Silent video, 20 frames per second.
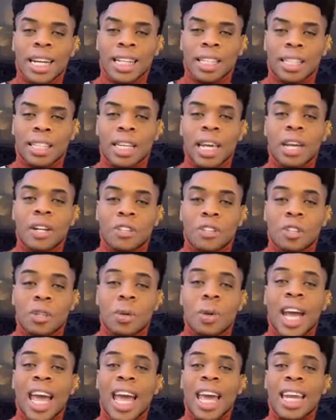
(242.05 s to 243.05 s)
could teach
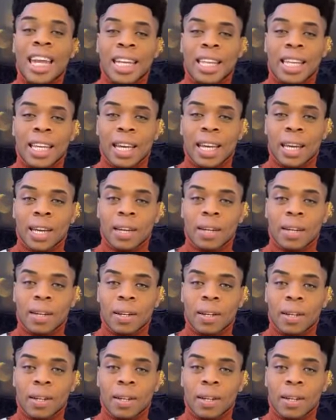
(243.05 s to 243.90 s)
you anything,